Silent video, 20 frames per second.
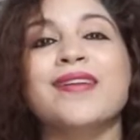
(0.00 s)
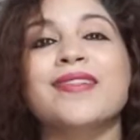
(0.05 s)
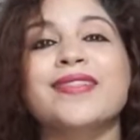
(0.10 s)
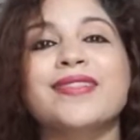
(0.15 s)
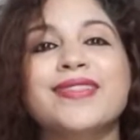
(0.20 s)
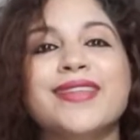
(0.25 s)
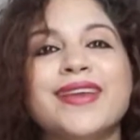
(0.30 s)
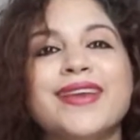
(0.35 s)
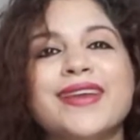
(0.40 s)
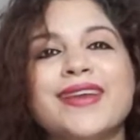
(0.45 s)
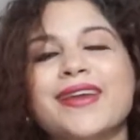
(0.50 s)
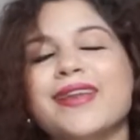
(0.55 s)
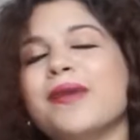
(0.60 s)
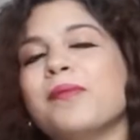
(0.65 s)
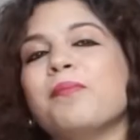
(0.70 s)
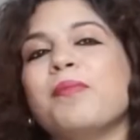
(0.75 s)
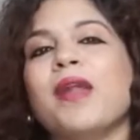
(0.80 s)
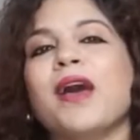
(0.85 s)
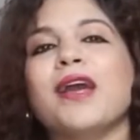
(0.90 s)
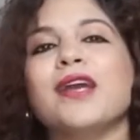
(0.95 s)
They can
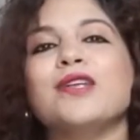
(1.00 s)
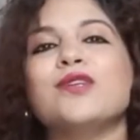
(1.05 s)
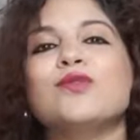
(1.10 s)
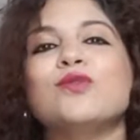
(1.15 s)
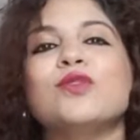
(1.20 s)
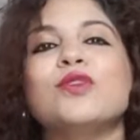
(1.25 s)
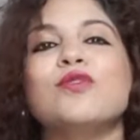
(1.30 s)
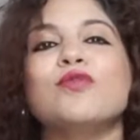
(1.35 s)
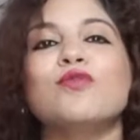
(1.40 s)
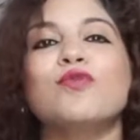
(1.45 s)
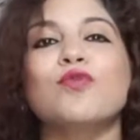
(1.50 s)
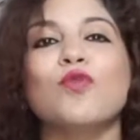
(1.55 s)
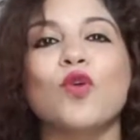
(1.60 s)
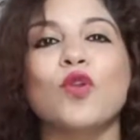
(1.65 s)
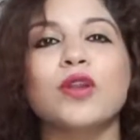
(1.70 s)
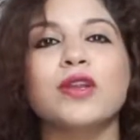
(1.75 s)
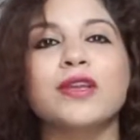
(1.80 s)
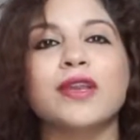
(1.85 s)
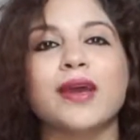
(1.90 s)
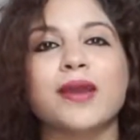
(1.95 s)
apply to the
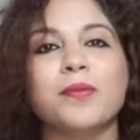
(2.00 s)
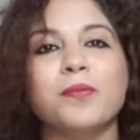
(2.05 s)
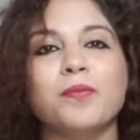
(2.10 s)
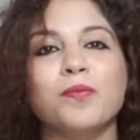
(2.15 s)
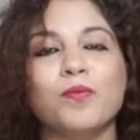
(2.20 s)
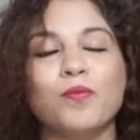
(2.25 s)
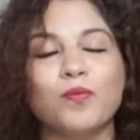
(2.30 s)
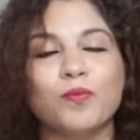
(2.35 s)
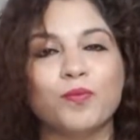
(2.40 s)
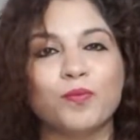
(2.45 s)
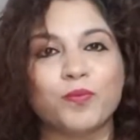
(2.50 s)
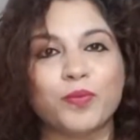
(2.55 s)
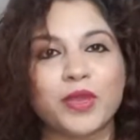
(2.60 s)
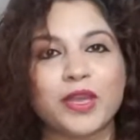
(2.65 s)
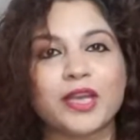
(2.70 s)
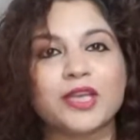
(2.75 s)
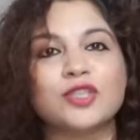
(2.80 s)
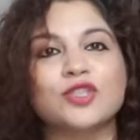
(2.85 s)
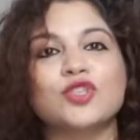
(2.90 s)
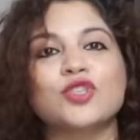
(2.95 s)
full-time
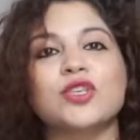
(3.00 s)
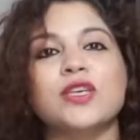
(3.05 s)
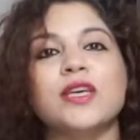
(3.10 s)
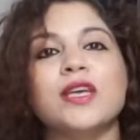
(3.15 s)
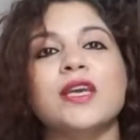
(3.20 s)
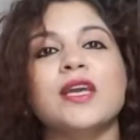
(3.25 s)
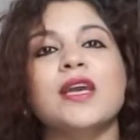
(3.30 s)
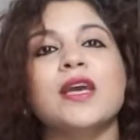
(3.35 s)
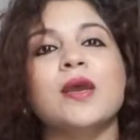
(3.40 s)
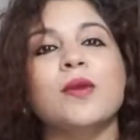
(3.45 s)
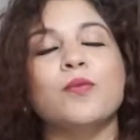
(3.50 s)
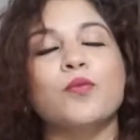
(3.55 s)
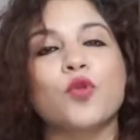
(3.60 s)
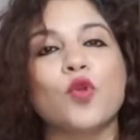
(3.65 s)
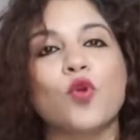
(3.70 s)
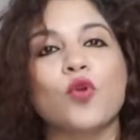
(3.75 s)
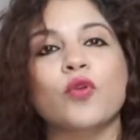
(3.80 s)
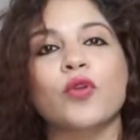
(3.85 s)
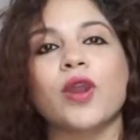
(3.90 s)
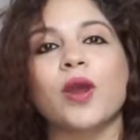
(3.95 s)
PhD
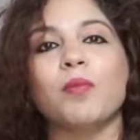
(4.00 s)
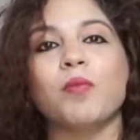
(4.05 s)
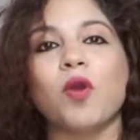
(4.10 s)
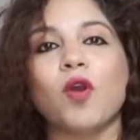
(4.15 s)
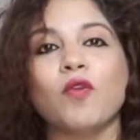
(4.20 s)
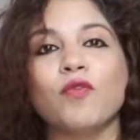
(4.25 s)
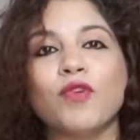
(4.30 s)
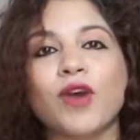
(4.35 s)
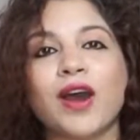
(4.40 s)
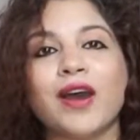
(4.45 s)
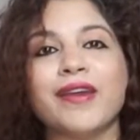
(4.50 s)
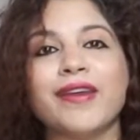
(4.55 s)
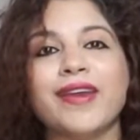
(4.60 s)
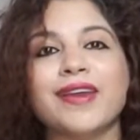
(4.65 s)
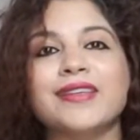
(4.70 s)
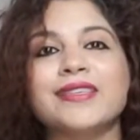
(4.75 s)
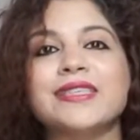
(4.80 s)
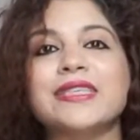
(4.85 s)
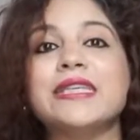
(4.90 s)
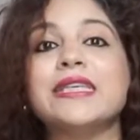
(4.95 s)
program of
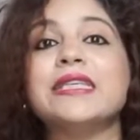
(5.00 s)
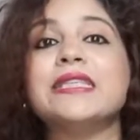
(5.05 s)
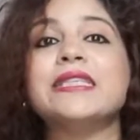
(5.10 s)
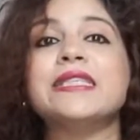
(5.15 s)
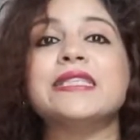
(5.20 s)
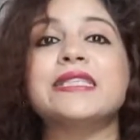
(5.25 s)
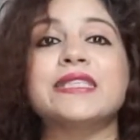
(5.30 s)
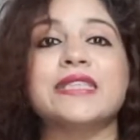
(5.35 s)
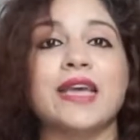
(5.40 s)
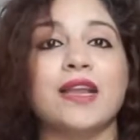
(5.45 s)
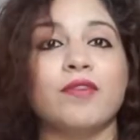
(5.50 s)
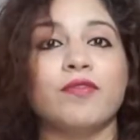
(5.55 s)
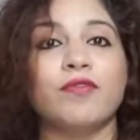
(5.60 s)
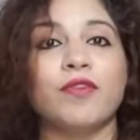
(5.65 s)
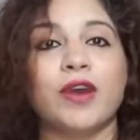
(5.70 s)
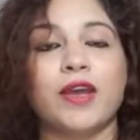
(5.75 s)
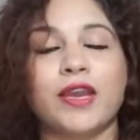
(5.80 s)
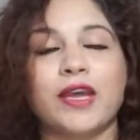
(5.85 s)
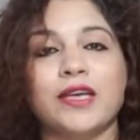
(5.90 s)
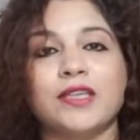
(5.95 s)
IIT in
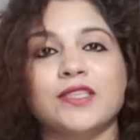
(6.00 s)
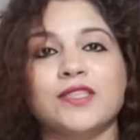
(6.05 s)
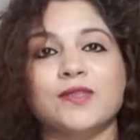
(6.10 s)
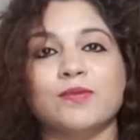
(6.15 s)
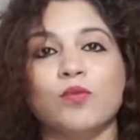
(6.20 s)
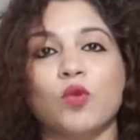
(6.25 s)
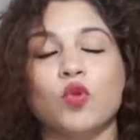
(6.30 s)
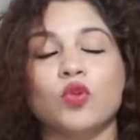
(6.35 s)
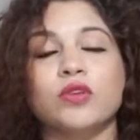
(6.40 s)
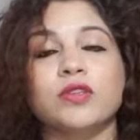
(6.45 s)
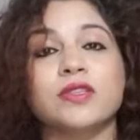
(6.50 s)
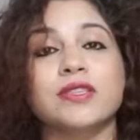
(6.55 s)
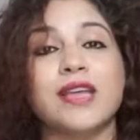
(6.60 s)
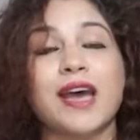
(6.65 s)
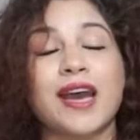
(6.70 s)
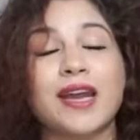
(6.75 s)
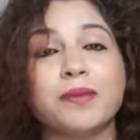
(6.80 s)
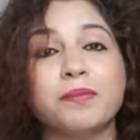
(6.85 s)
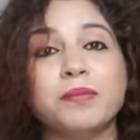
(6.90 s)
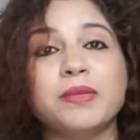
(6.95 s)
self-finance mode.
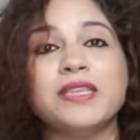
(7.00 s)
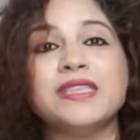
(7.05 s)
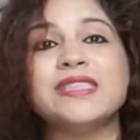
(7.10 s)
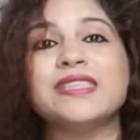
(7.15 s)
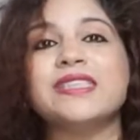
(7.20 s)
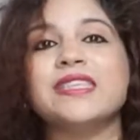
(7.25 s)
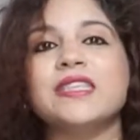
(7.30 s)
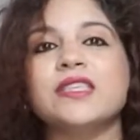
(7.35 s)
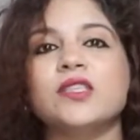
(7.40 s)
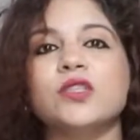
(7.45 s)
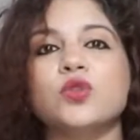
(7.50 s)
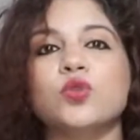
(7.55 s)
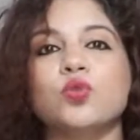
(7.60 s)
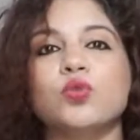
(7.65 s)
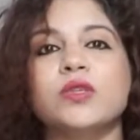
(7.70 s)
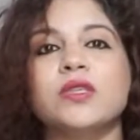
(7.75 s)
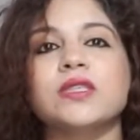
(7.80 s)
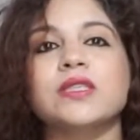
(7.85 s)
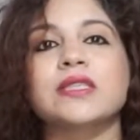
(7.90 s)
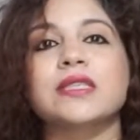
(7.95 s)
That means these
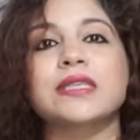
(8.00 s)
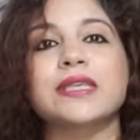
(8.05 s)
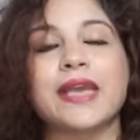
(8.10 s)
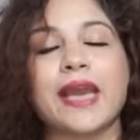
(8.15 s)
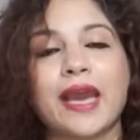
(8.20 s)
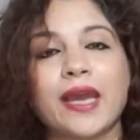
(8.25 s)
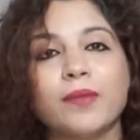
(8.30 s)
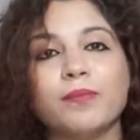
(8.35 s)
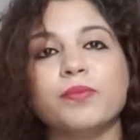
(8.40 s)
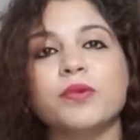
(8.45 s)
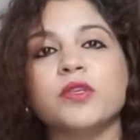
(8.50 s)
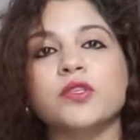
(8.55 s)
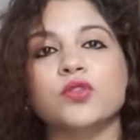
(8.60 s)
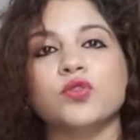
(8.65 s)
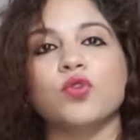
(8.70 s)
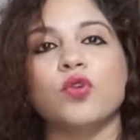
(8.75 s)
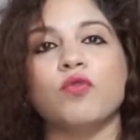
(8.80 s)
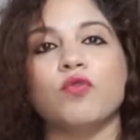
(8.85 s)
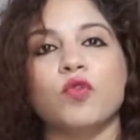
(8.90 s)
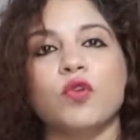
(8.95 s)
students can
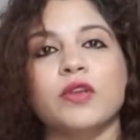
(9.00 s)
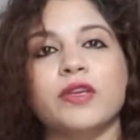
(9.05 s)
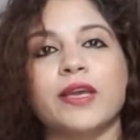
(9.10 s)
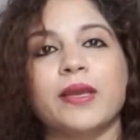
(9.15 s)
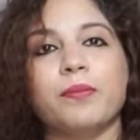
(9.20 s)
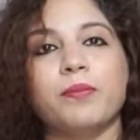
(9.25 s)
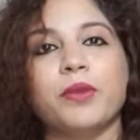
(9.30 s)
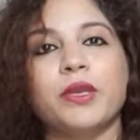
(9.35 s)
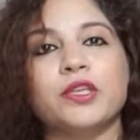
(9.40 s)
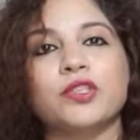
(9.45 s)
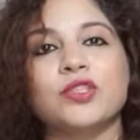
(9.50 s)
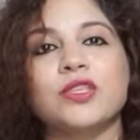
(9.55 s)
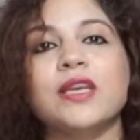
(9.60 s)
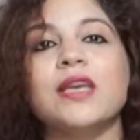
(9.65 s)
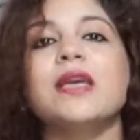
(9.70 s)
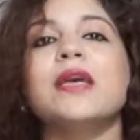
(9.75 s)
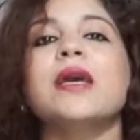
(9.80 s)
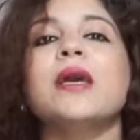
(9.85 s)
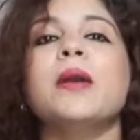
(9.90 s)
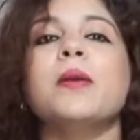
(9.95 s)
pursue a full-time
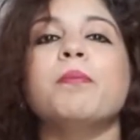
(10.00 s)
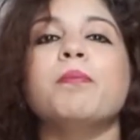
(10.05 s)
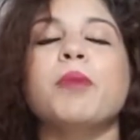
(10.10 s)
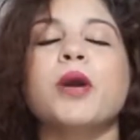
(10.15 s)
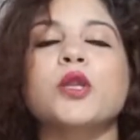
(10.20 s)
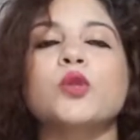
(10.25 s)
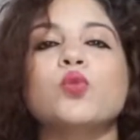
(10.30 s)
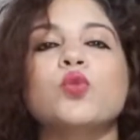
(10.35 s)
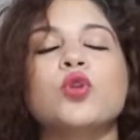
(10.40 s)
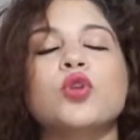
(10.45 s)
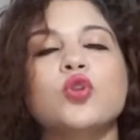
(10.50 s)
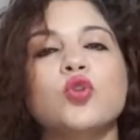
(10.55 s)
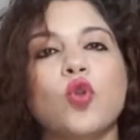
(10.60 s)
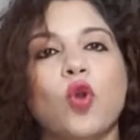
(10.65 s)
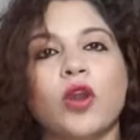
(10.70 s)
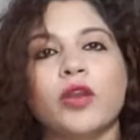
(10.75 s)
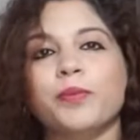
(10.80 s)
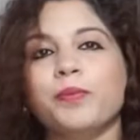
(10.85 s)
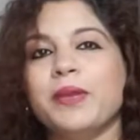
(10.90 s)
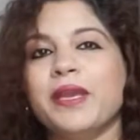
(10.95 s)
PhD but would
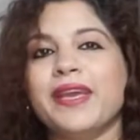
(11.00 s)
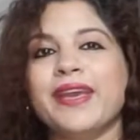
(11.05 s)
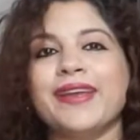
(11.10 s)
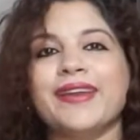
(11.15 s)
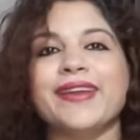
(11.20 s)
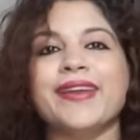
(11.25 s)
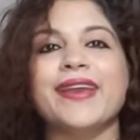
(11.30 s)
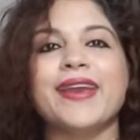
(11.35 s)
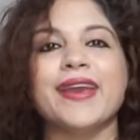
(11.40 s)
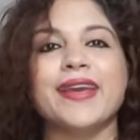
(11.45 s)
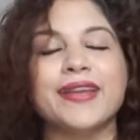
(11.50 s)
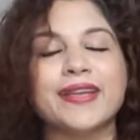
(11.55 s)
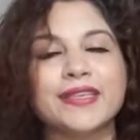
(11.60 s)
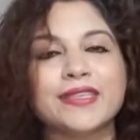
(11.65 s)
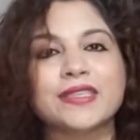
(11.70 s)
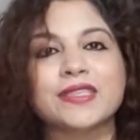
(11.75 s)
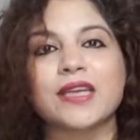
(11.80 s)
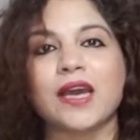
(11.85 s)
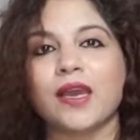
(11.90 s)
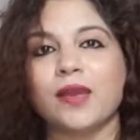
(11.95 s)
not be getting any
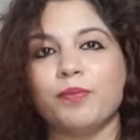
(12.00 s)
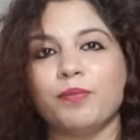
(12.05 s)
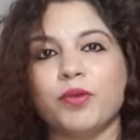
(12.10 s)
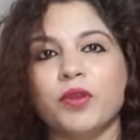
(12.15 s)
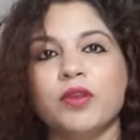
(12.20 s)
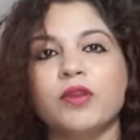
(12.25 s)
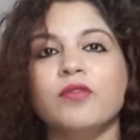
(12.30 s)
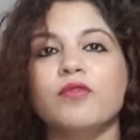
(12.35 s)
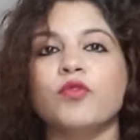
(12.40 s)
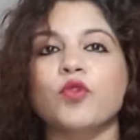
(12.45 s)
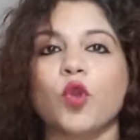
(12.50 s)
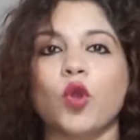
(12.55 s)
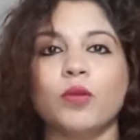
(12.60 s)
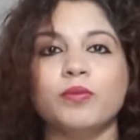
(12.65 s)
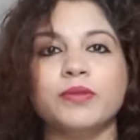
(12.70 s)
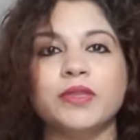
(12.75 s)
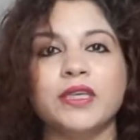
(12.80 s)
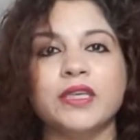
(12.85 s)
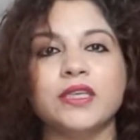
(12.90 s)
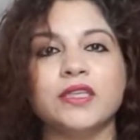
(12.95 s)
stipend
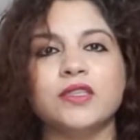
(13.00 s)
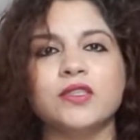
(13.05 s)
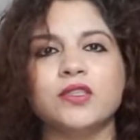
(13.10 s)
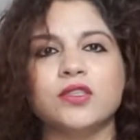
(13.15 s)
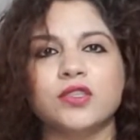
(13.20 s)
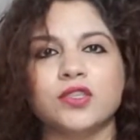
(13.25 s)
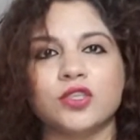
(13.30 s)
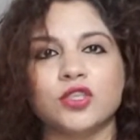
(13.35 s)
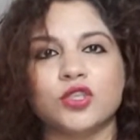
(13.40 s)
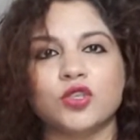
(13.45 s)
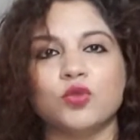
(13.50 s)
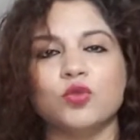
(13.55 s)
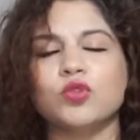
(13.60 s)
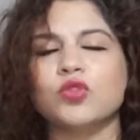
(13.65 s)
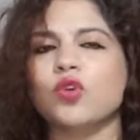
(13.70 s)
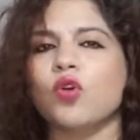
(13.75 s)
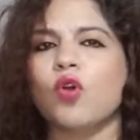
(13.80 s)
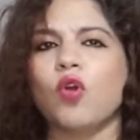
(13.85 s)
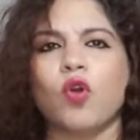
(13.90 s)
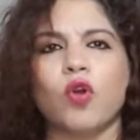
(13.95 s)
from the
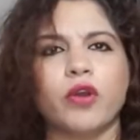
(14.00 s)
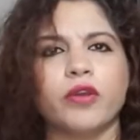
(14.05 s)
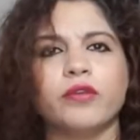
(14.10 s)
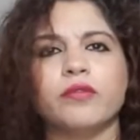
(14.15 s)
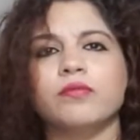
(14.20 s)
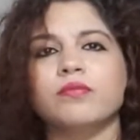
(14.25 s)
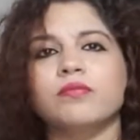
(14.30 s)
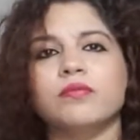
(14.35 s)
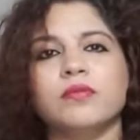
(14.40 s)
institute or